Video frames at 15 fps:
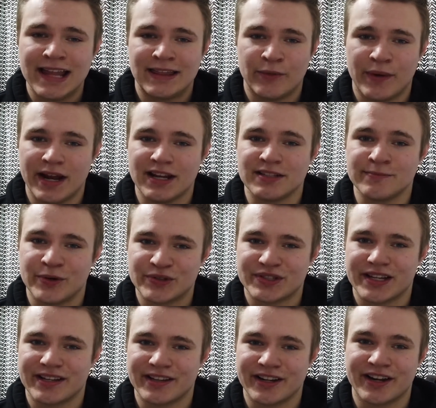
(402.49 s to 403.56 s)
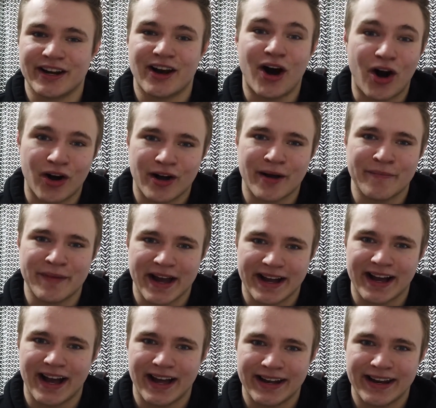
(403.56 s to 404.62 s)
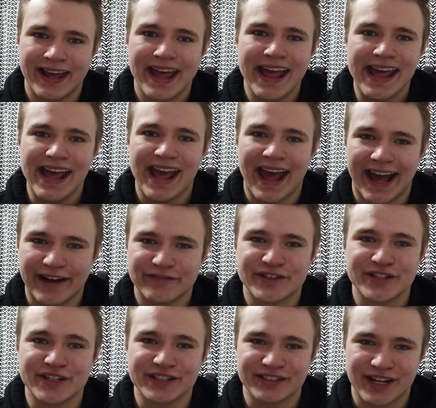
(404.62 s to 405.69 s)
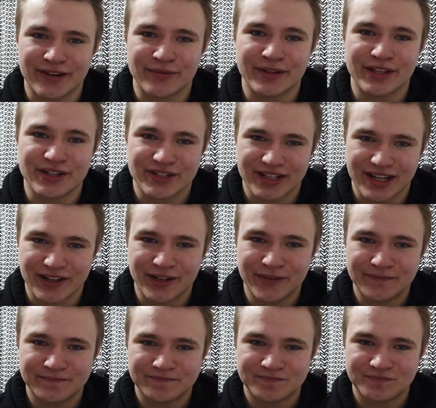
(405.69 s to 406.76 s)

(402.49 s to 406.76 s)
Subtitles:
the weight is most likely going to all come back on after you're done with your cycle.